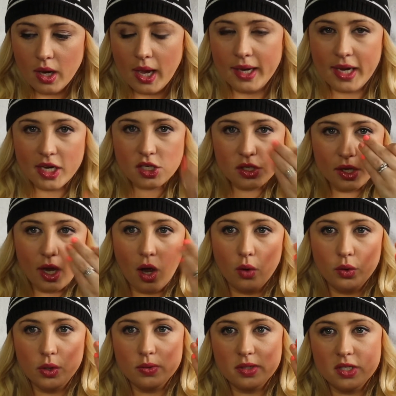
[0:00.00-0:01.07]
Occasionally
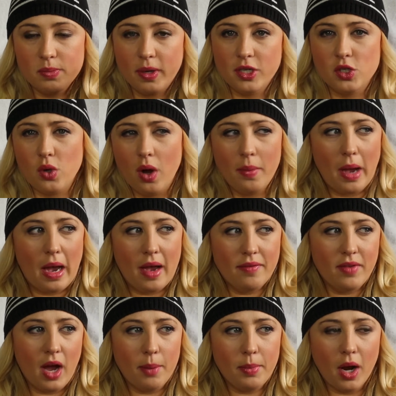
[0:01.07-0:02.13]
I'll use a sponge. So I,
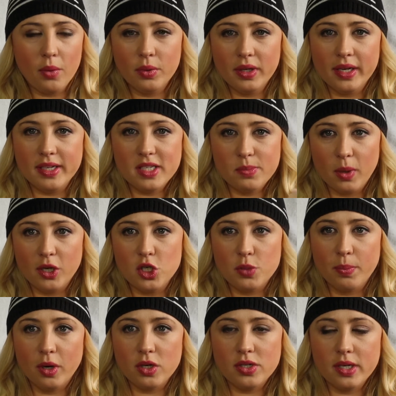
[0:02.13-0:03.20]
am not really a
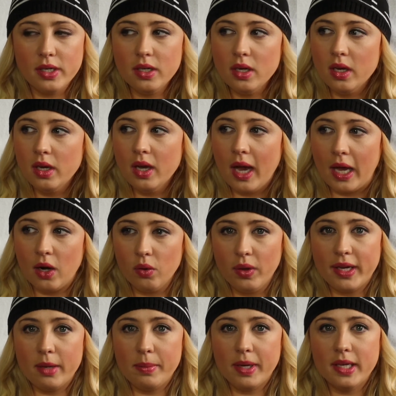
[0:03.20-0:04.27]
sponge person. I don't
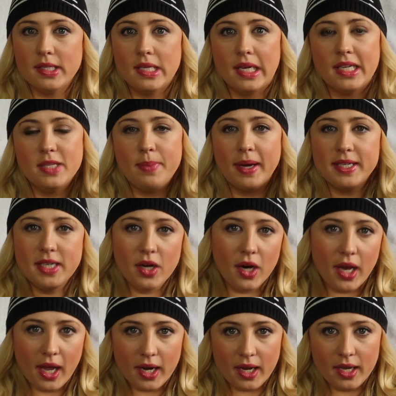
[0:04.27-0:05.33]
like it because it gets
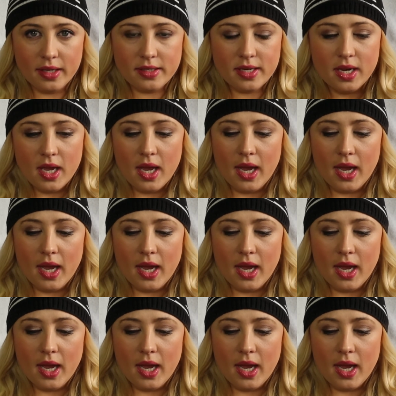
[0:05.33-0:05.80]
bacteria in it